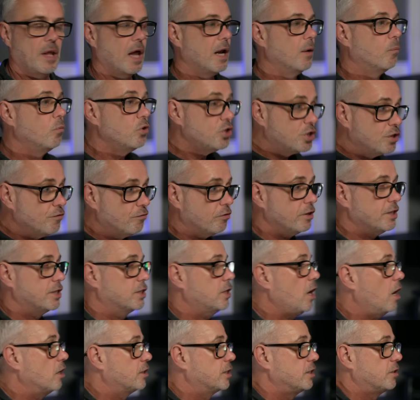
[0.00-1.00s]
And then once you've
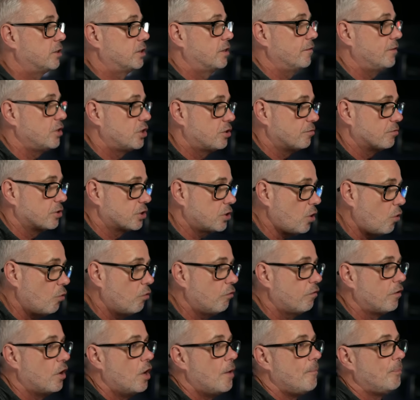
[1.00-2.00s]
restarted DaVinci
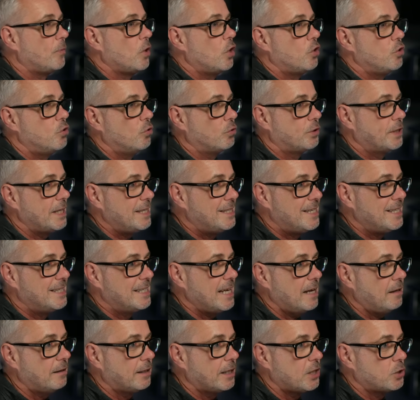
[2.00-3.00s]
Resolve, your
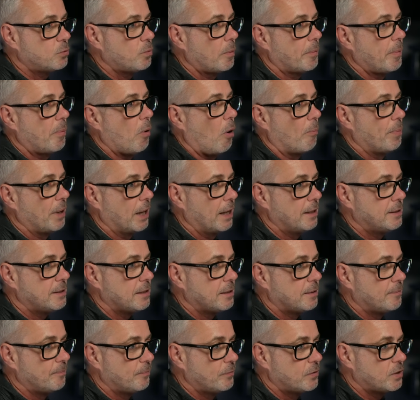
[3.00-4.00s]
DCTL list will be
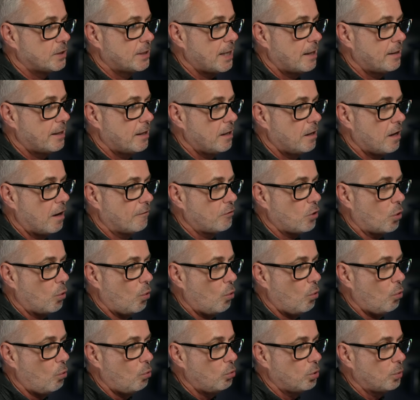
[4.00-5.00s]
populated. So down here, I've got
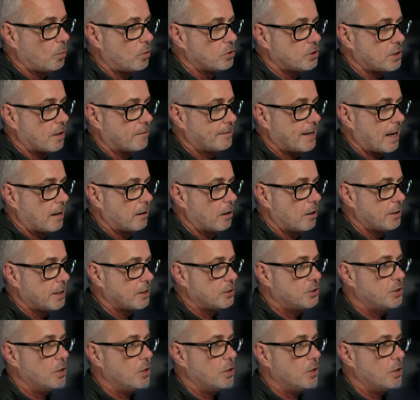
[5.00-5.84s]
all the ones that I've downloaded.